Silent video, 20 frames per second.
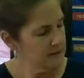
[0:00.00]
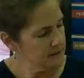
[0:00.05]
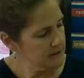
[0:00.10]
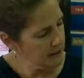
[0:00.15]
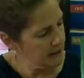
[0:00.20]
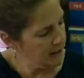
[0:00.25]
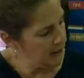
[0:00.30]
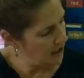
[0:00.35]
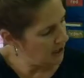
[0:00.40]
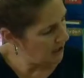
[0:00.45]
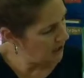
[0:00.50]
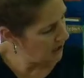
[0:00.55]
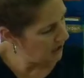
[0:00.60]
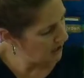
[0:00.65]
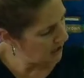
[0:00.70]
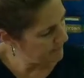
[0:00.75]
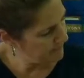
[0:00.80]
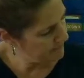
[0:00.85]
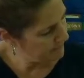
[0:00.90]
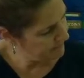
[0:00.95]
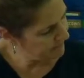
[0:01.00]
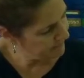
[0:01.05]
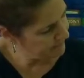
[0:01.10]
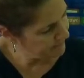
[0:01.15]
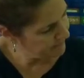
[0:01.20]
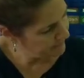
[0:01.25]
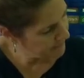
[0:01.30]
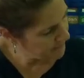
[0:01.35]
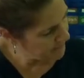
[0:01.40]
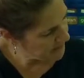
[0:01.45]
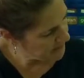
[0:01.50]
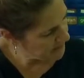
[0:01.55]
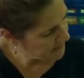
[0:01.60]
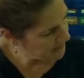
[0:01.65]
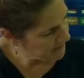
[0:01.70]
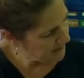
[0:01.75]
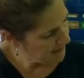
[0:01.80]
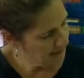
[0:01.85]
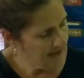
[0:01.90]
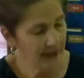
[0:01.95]
Ta-da!
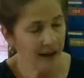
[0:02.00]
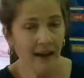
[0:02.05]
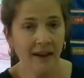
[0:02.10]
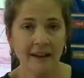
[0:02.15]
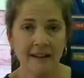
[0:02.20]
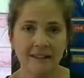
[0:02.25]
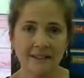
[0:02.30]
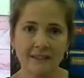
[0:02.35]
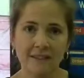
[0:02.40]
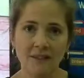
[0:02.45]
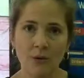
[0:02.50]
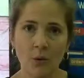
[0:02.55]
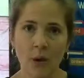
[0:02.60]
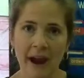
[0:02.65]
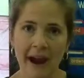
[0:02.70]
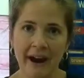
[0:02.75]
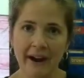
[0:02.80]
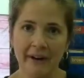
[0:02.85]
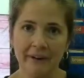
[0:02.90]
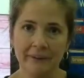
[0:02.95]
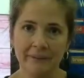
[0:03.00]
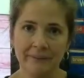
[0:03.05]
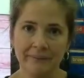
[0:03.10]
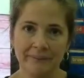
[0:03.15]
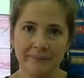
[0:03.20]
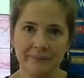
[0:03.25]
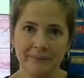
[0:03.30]
It's a square.